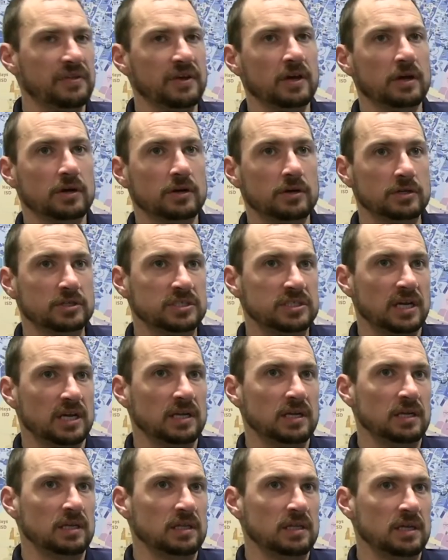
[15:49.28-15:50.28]
think
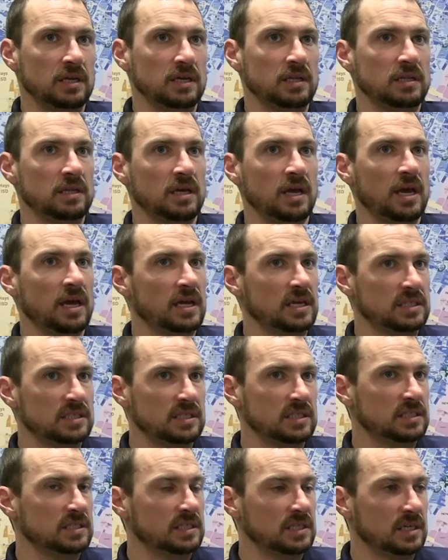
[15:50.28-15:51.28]
understanding the
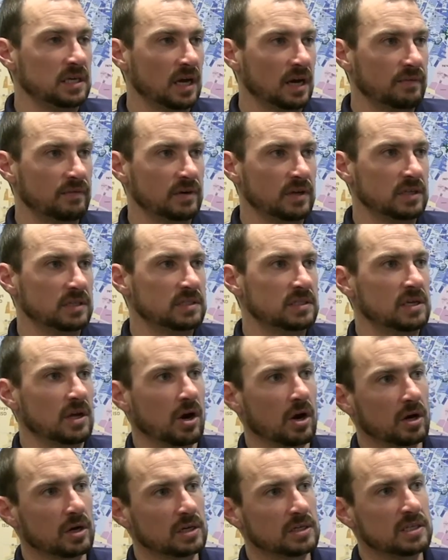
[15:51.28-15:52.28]
ACC covenants, the
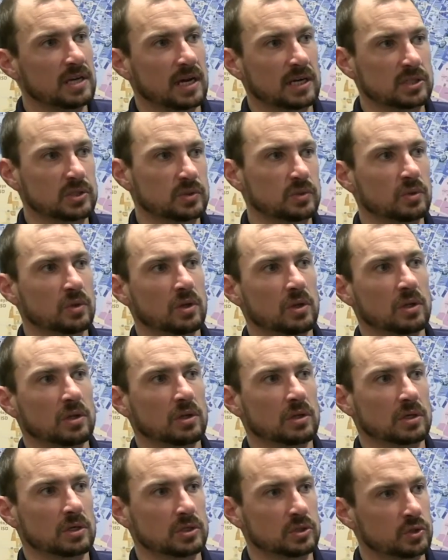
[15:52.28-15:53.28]

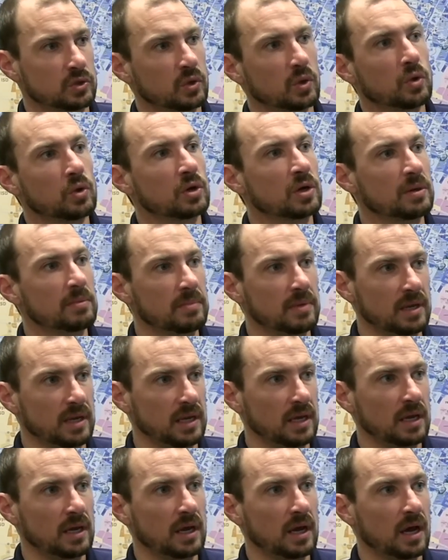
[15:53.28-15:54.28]
Architectural Control
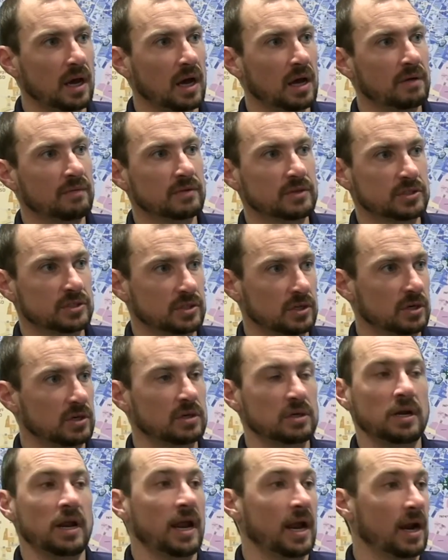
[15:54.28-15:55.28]
Committee of a certain